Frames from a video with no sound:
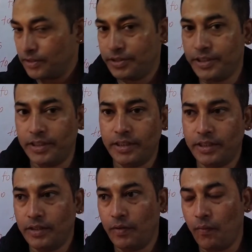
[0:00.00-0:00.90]

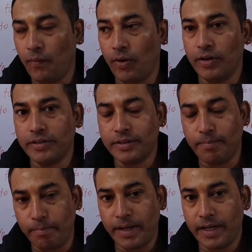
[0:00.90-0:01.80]
she wants
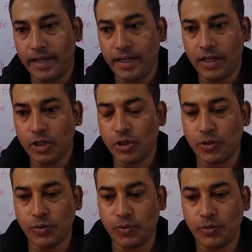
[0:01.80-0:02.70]
me
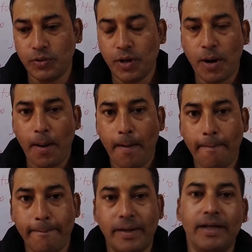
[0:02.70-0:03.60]
to
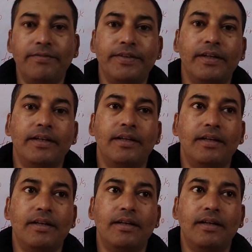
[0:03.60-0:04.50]
gift
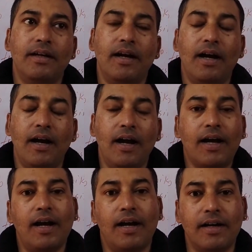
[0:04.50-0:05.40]
her
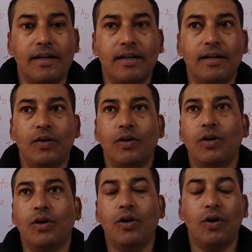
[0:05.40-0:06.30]
a car,
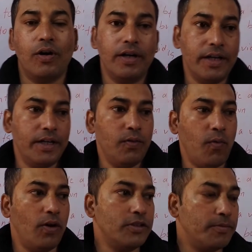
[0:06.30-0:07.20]
or he
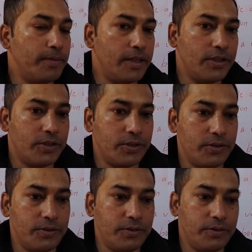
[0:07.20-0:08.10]
wants me
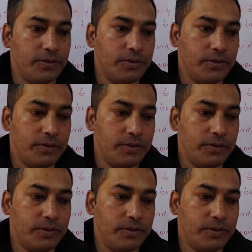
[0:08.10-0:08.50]
to